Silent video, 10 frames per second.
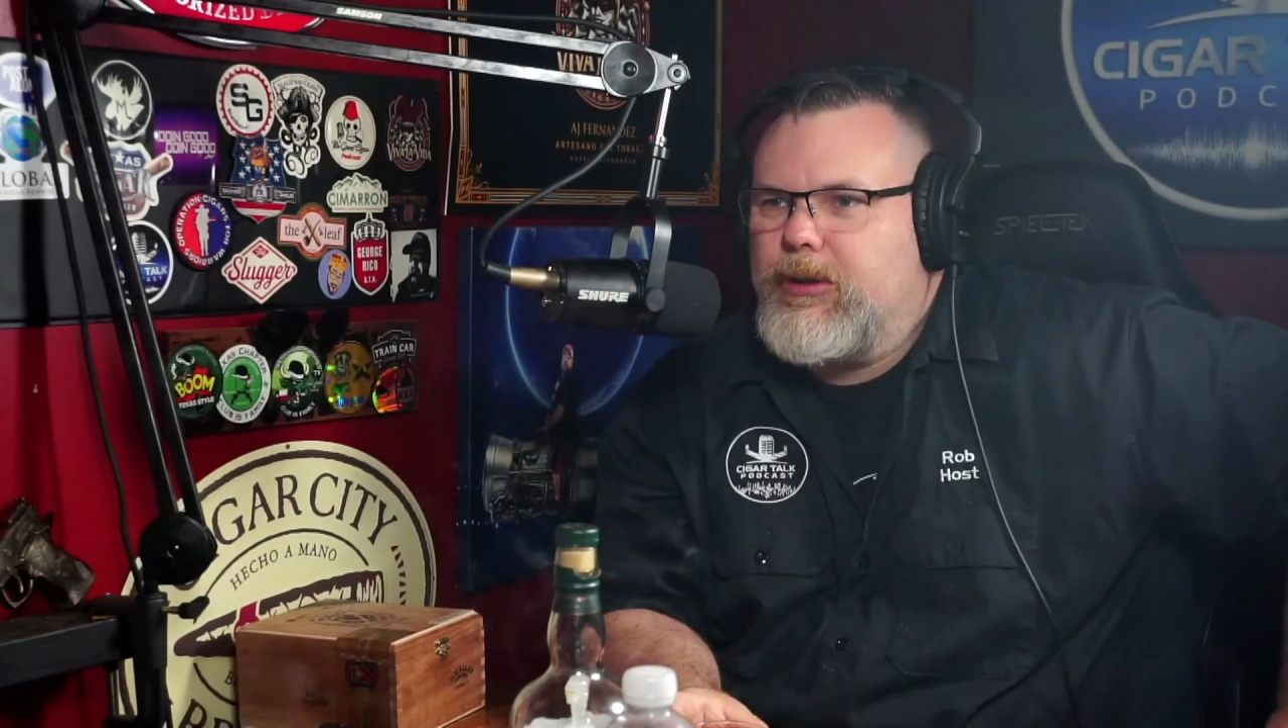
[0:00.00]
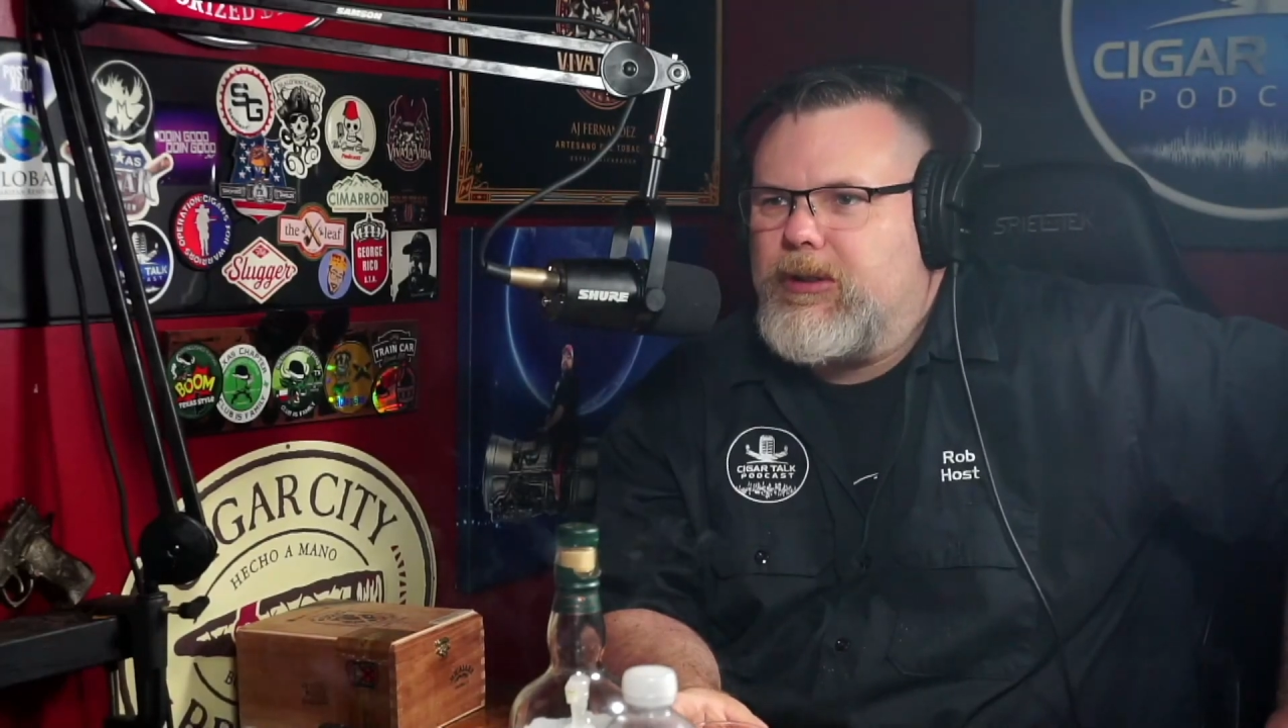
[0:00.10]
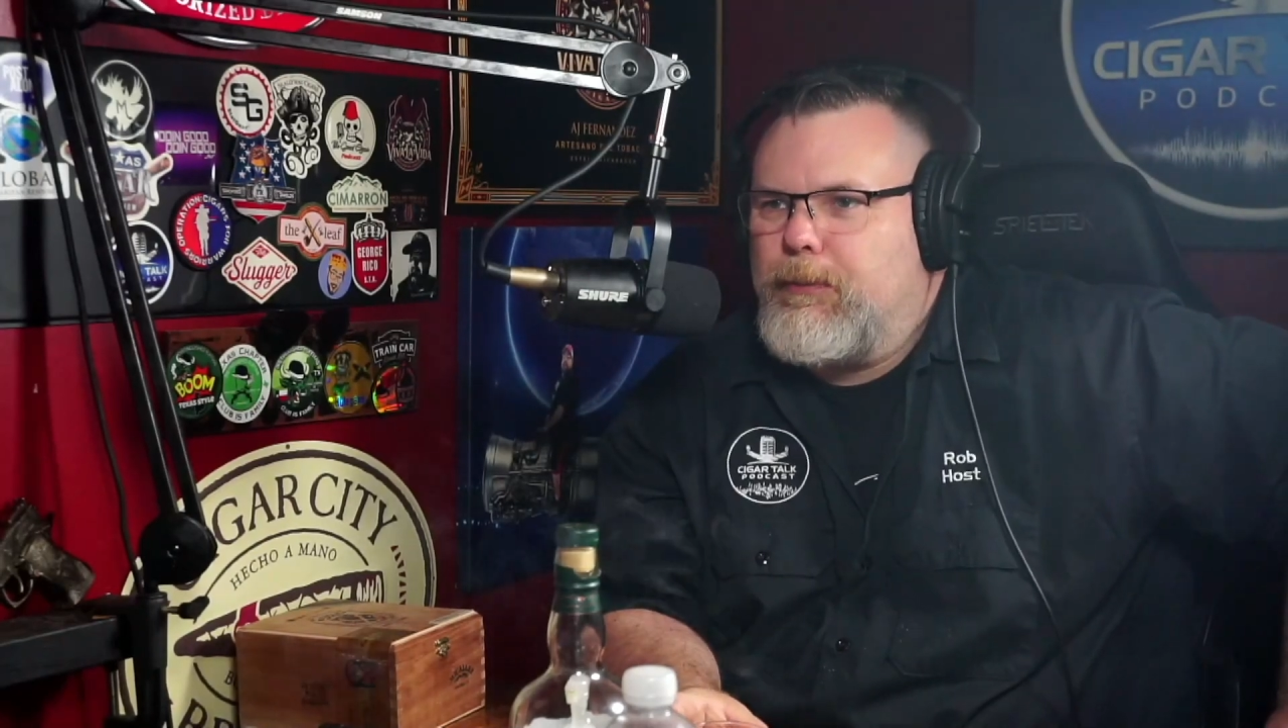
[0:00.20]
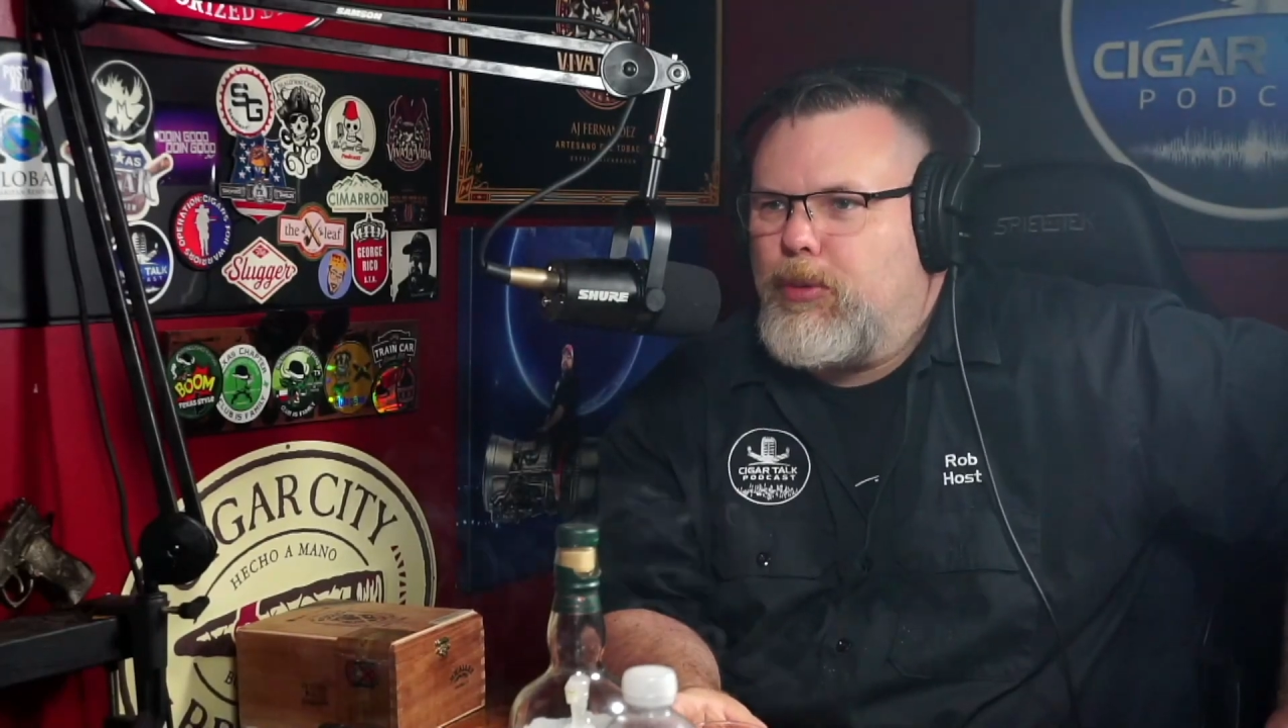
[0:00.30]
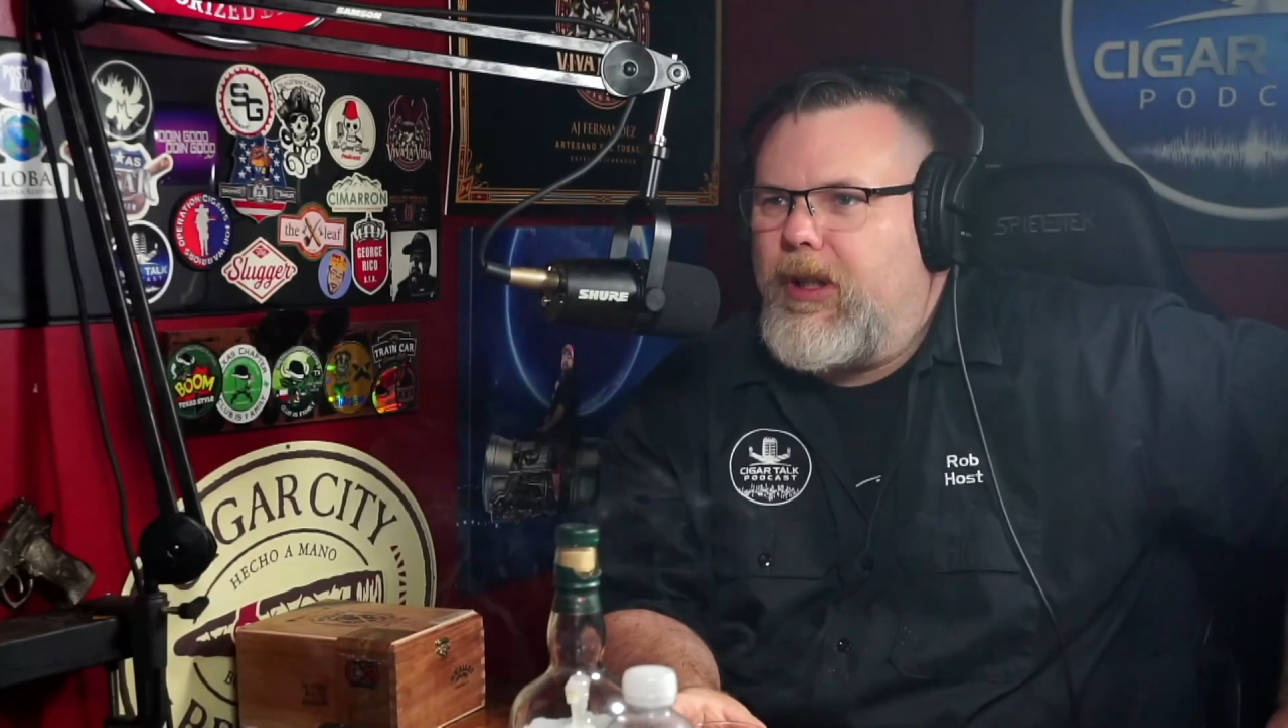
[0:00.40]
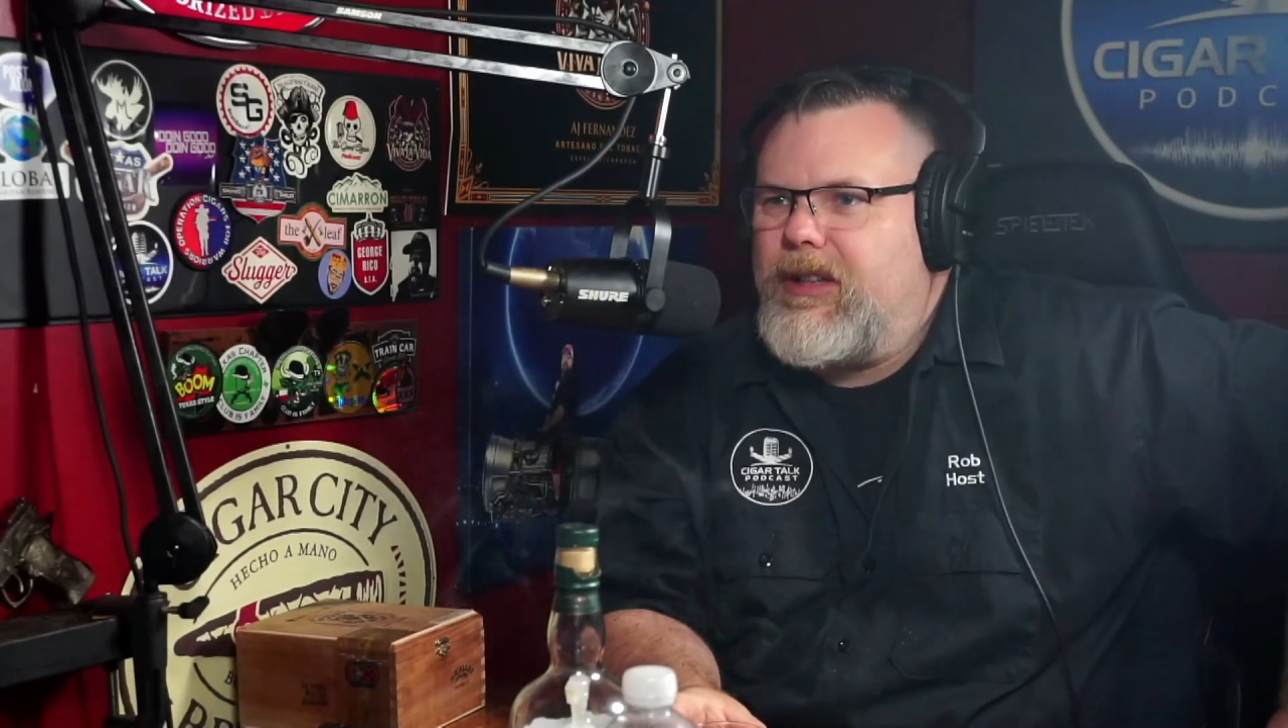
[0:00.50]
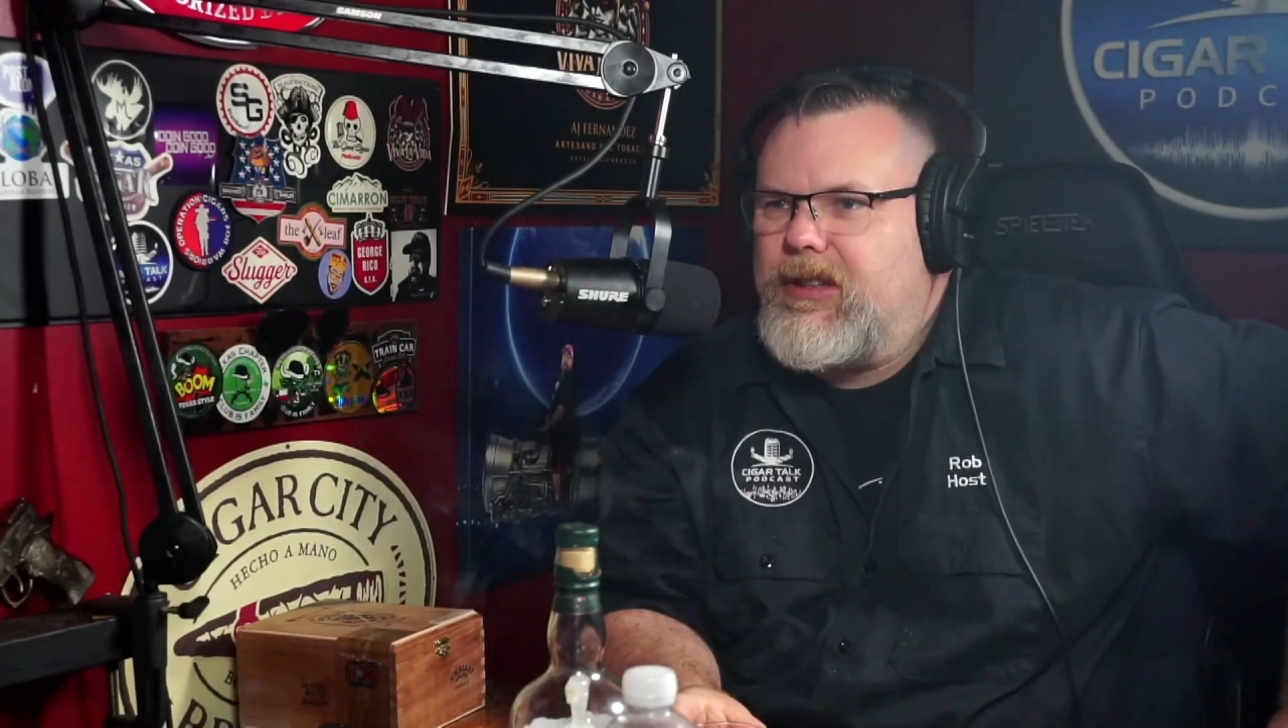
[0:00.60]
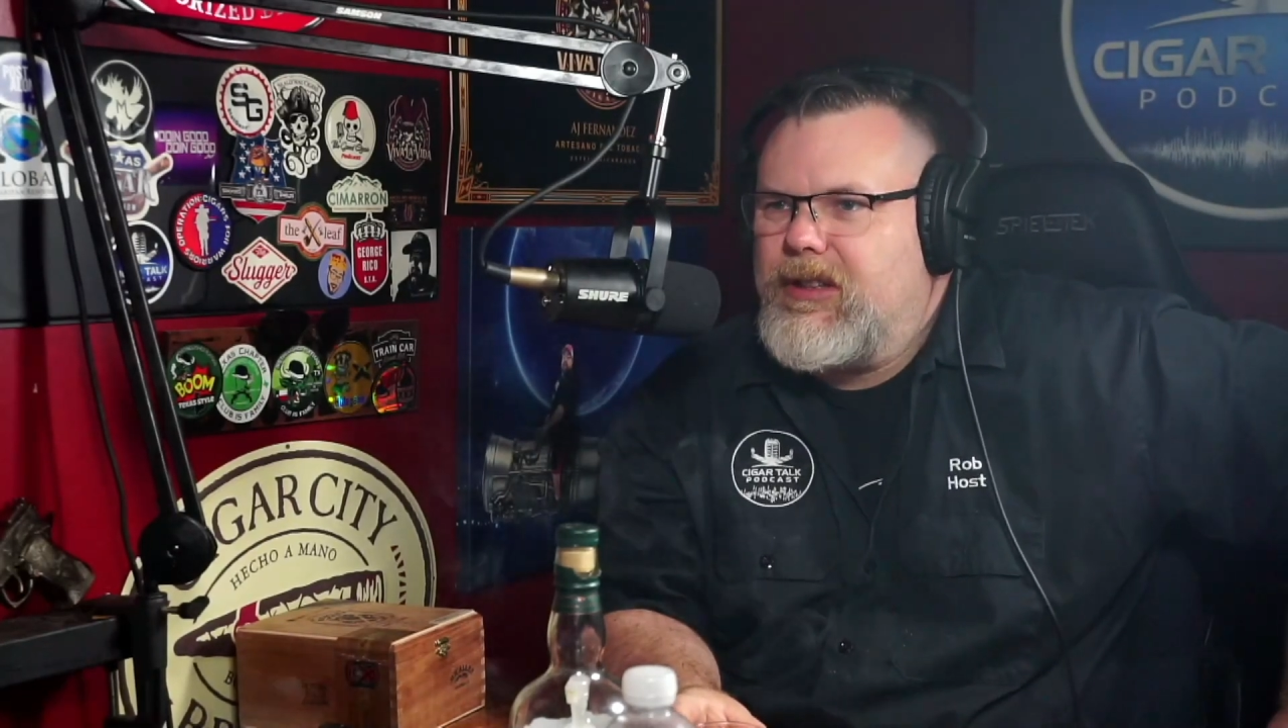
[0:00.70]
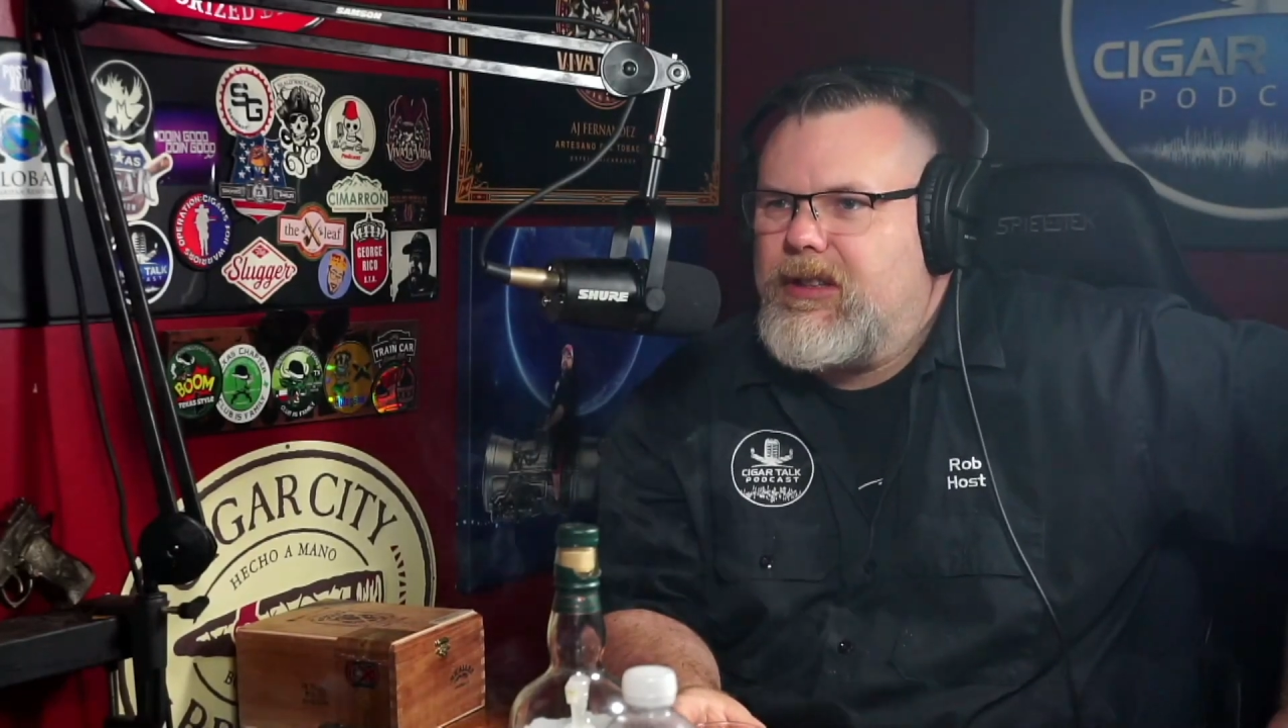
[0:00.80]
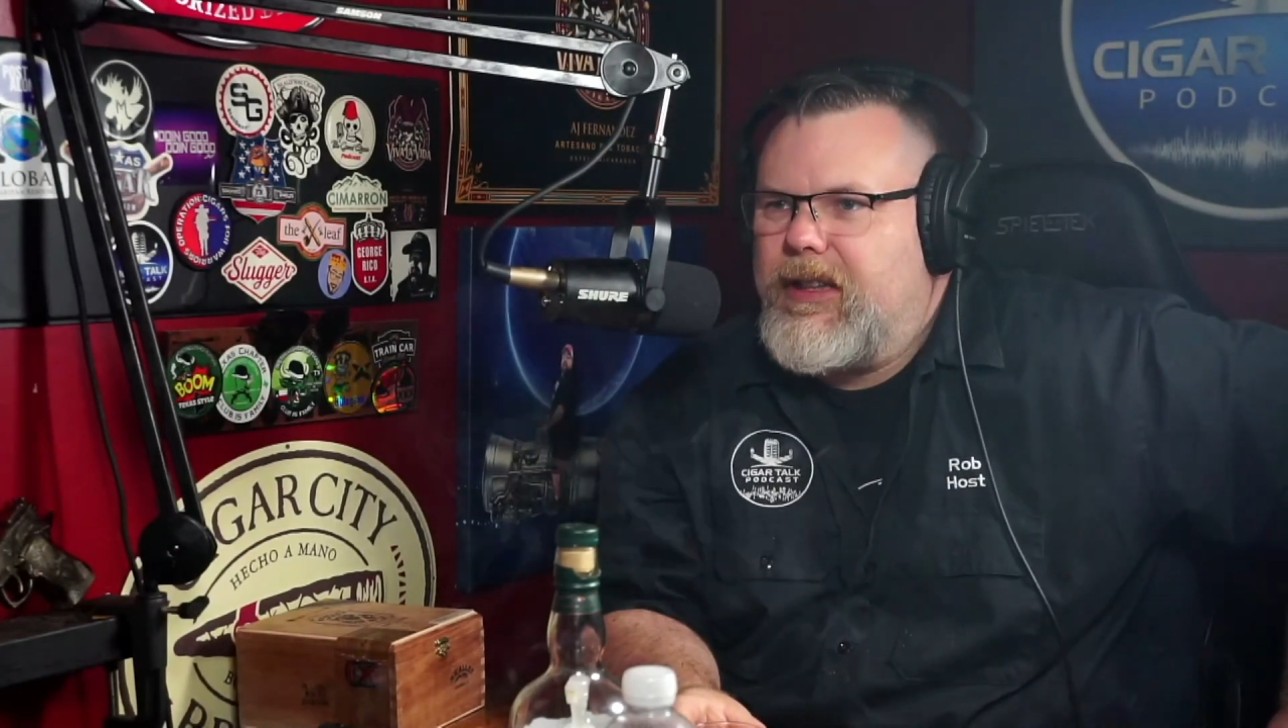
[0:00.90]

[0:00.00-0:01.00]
some places